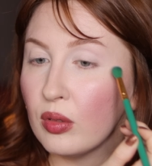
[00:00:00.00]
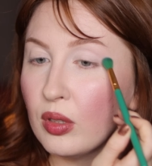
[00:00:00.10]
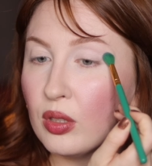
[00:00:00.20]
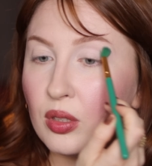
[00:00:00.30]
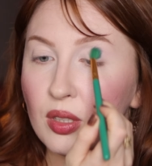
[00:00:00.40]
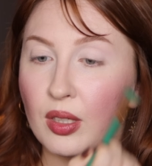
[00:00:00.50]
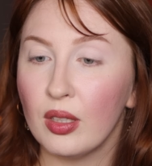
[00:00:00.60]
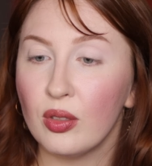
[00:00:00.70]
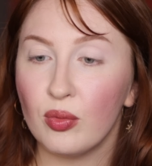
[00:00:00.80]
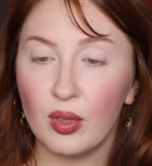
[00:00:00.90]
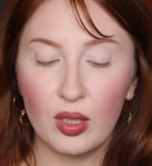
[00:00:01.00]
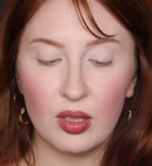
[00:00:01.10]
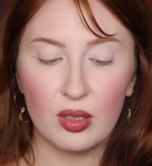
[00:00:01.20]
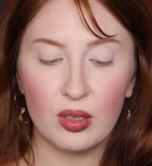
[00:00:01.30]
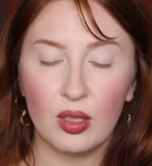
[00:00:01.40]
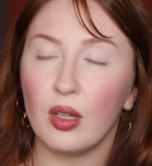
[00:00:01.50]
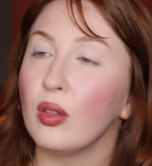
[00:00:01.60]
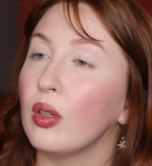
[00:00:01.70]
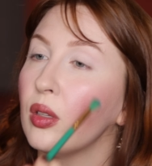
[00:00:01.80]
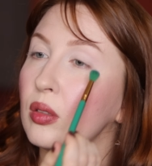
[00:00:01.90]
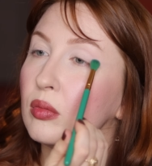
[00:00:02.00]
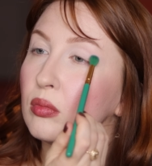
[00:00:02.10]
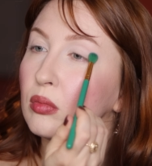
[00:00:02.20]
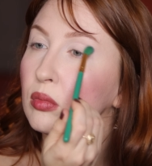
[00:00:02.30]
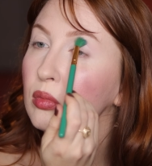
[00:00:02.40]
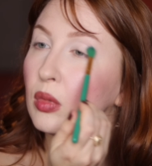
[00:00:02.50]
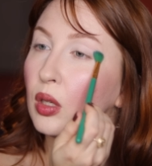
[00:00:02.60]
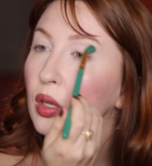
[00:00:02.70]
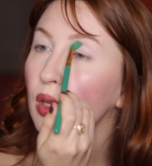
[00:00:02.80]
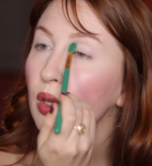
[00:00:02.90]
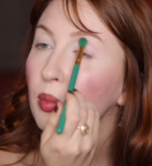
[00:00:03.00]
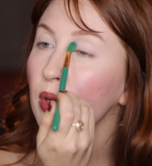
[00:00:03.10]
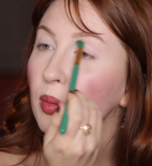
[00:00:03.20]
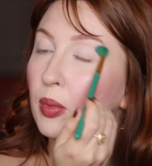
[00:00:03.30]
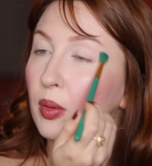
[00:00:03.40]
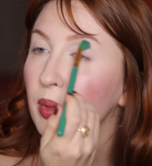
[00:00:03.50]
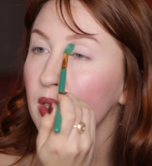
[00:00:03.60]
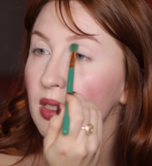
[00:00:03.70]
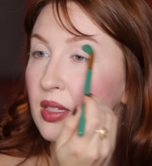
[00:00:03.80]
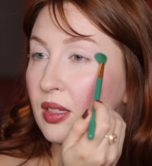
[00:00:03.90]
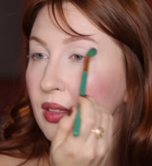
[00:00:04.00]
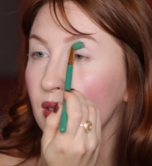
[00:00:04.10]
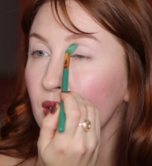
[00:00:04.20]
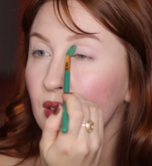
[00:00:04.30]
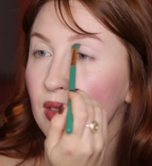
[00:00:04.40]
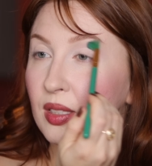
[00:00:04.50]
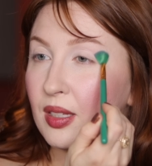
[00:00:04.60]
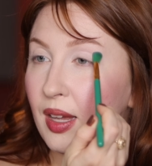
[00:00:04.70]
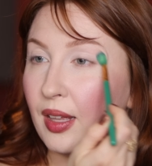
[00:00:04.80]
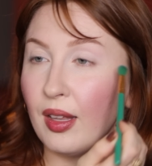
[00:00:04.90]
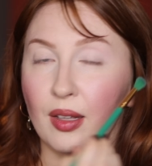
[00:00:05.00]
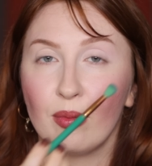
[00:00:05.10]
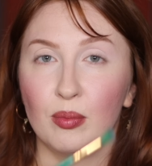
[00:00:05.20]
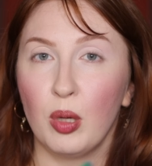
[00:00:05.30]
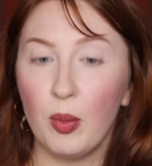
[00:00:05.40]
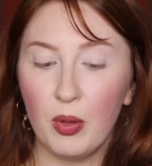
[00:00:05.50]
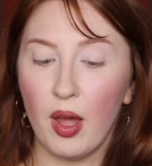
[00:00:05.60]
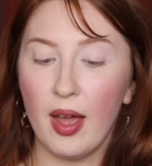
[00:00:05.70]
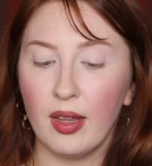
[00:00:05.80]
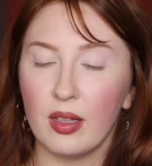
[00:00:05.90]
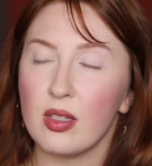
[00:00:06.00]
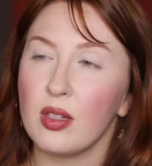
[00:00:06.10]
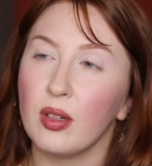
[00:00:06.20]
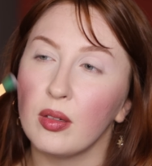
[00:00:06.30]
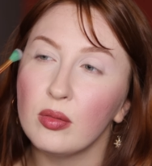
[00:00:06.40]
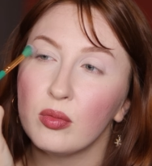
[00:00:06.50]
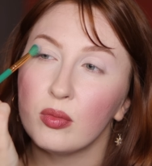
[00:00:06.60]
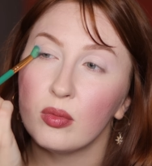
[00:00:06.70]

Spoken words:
It's just like this really subtle purple, but it doesn't say like purple eyelids, you know?